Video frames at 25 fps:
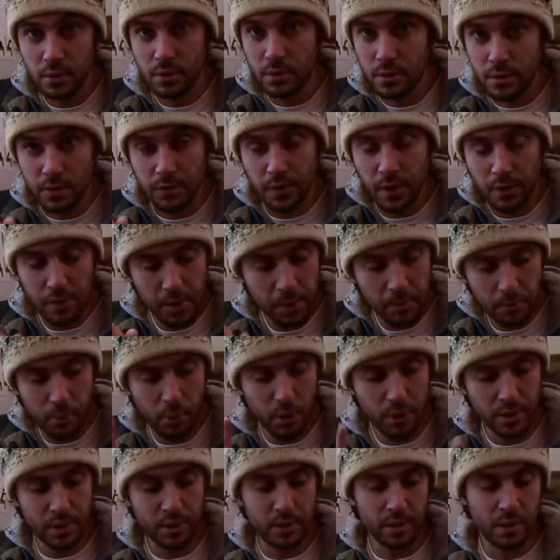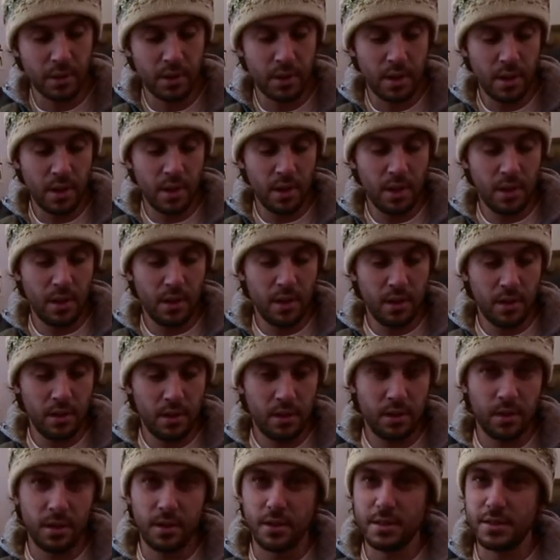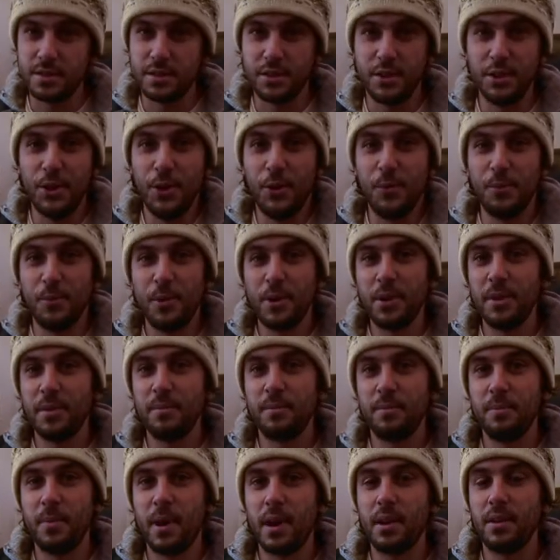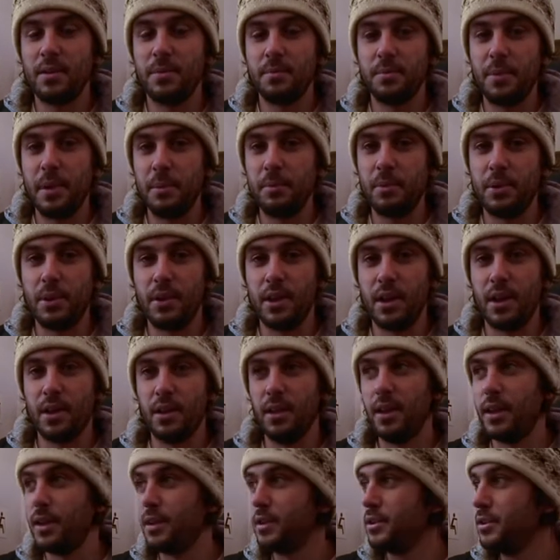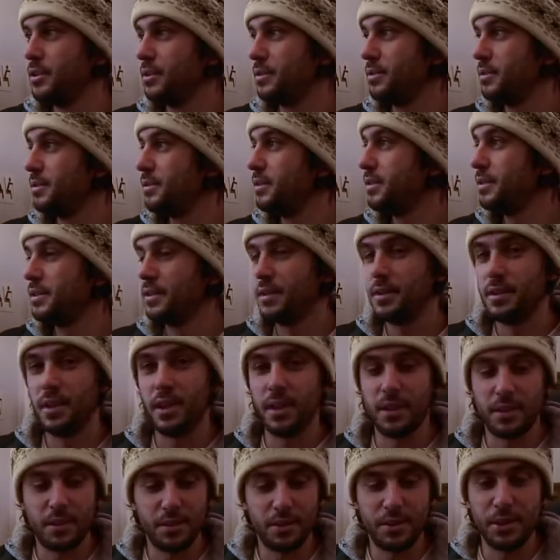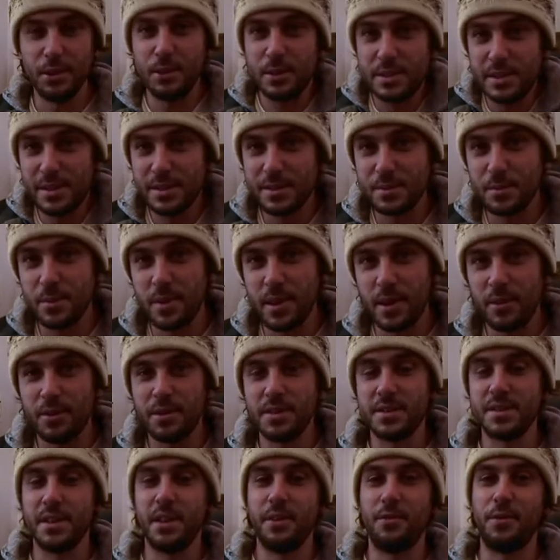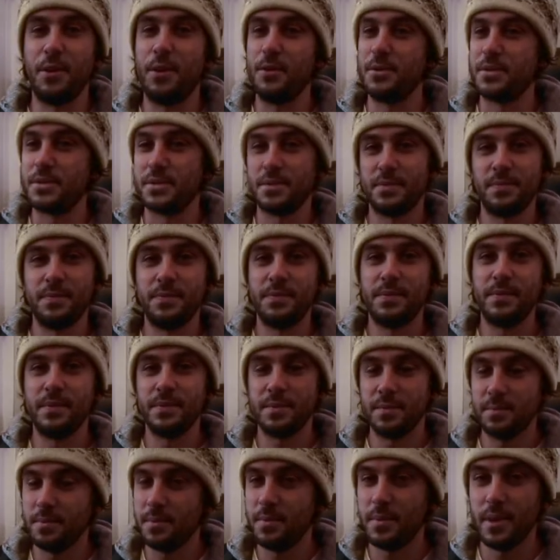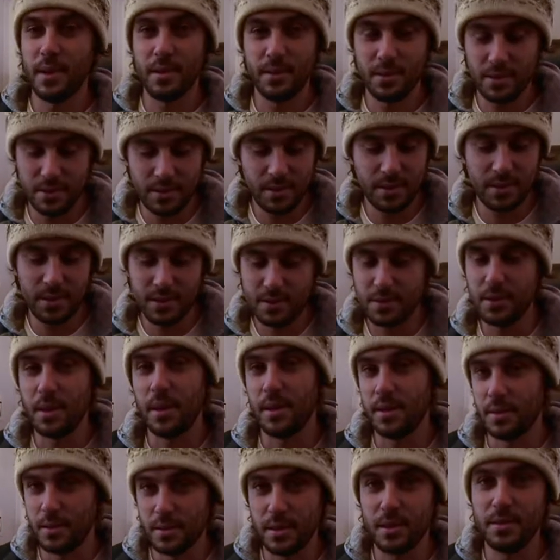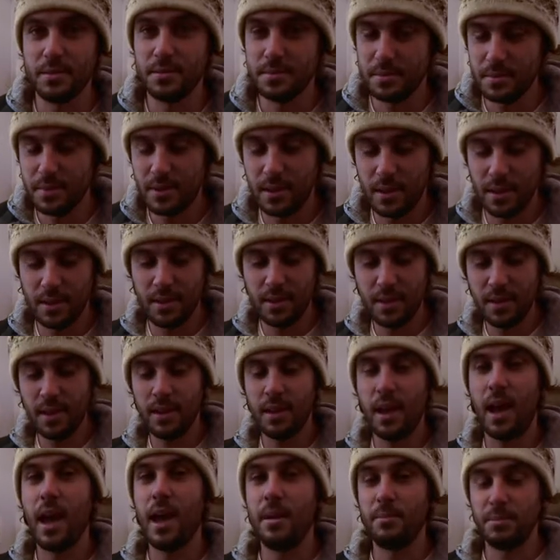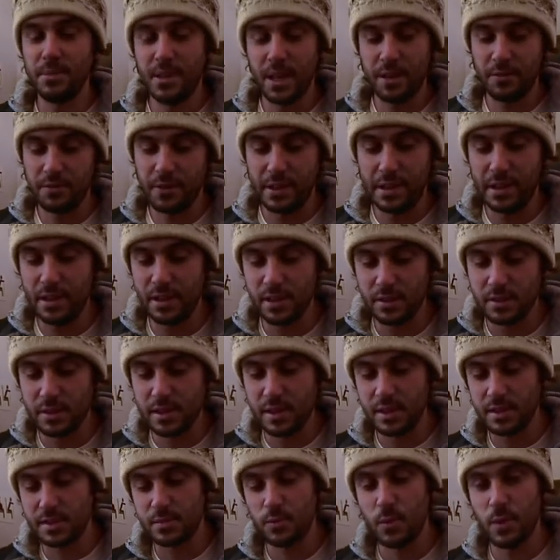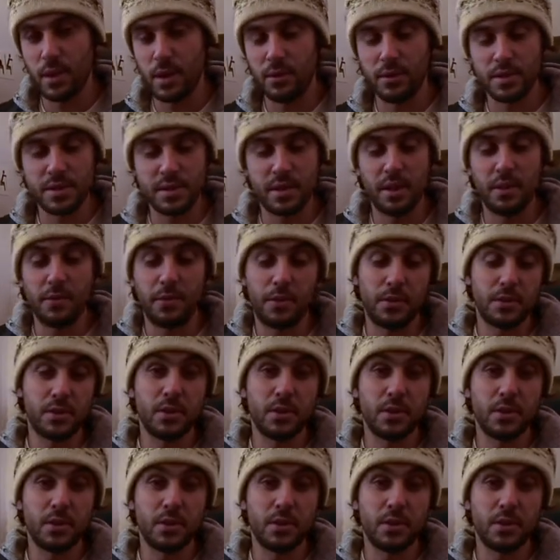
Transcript: It's very important because you know modern modern people are like like useless without cell phones. So I, I'm definitely useless without a cell phone.